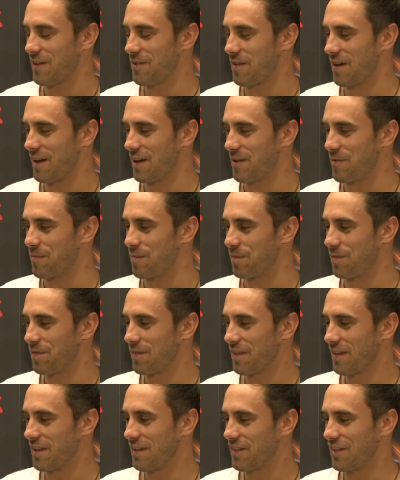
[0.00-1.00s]
you um,
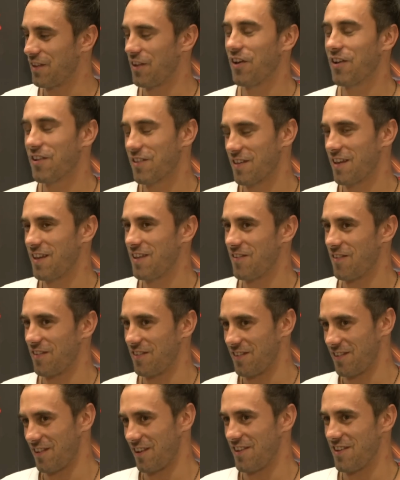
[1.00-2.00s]
the likes in you
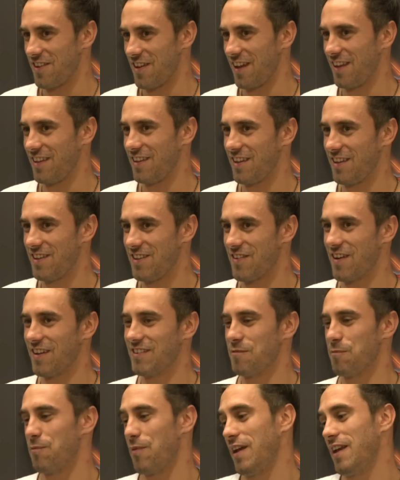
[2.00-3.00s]
on, on your, in, in, your
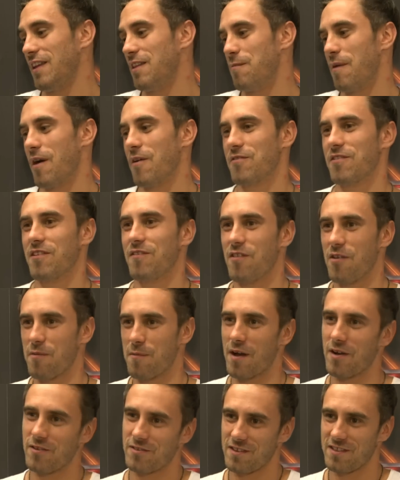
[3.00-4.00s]
and bringing the most of your
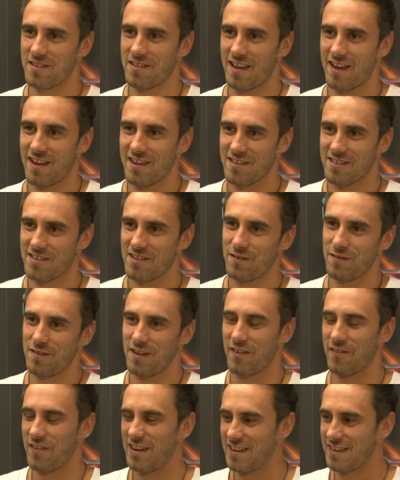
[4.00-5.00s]
emotions out and stuff.
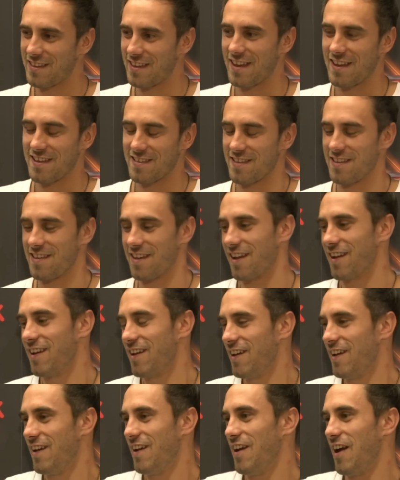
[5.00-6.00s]
You're not really teasing you.
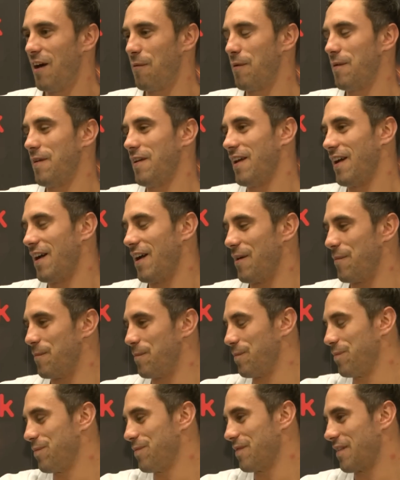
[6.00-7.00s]
Yeah. Probably um,
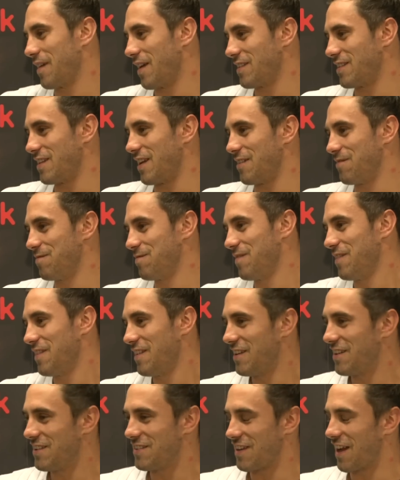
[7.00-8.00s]
I don't know.
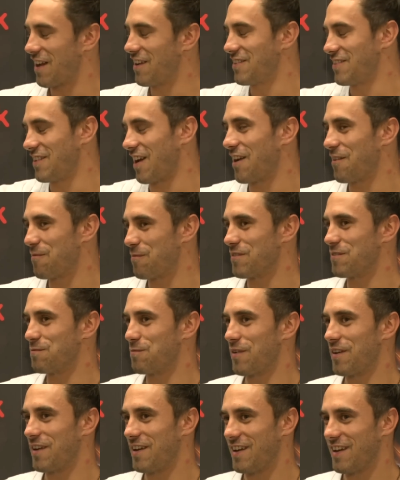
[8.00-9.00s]
Sh Sharon was
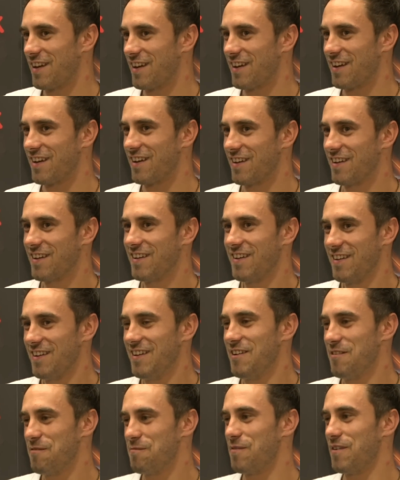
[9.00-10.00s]
pretty uh,
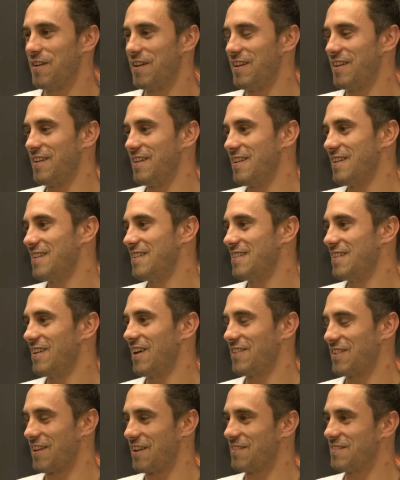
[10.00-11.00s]
pretty
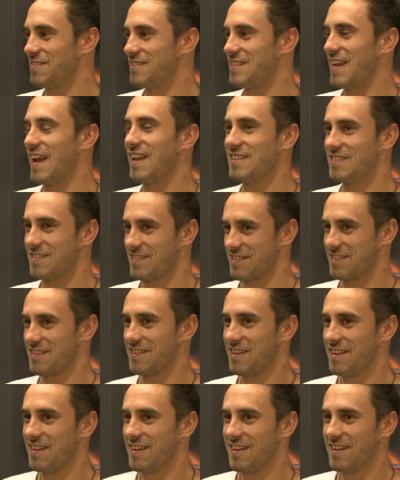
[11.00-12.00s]
I don't know, tense.
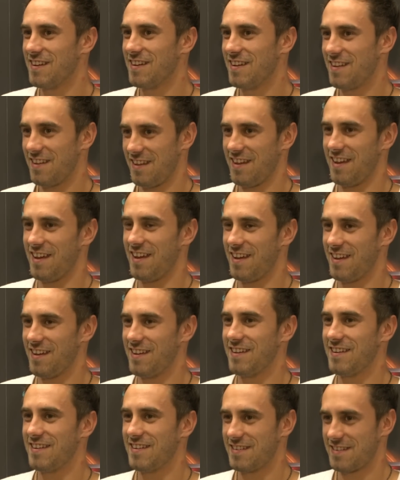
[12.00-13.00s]
Was she? Yeah. She can be
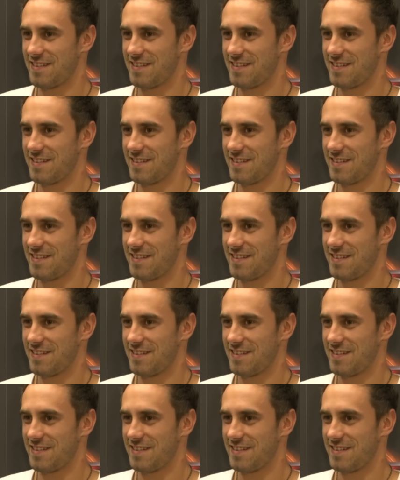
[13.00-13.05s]
quite